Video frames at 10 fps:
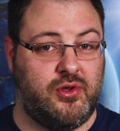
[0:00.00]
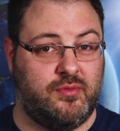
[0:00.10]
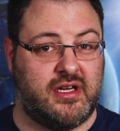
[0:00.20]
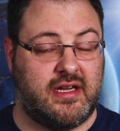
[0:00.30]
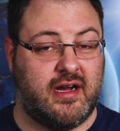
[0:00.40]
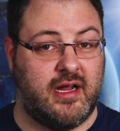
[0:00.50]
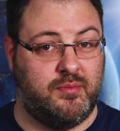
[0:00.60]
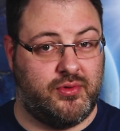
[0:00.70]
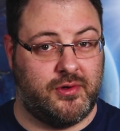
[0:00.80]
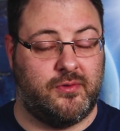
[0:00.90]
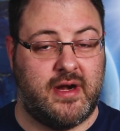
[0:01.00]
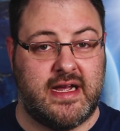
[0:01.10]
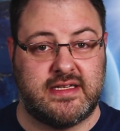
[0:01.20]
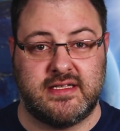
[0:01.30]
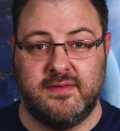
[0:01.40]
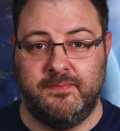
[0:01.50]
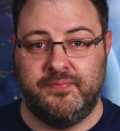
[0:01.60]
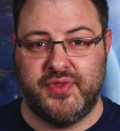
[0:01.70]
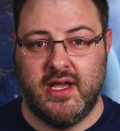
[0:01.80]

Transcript: humankind progress.